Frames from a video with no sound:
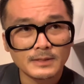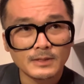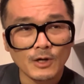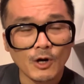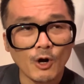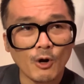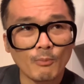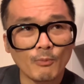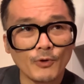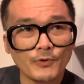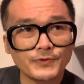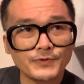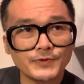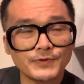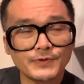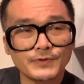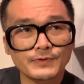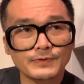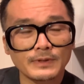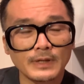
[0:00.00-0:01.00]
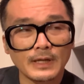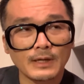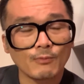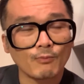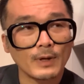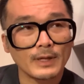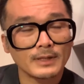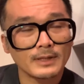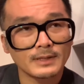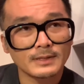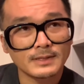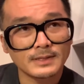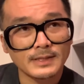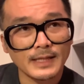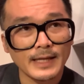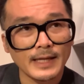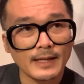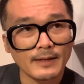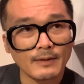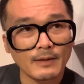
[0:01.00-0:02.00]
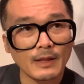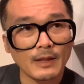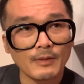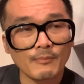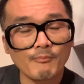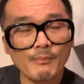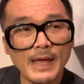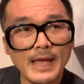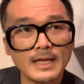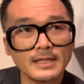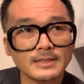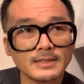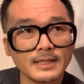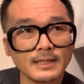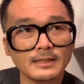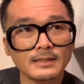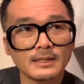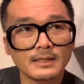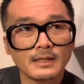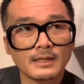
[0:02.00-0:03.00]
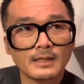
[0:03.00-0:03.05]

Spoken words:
almost one can say, amazing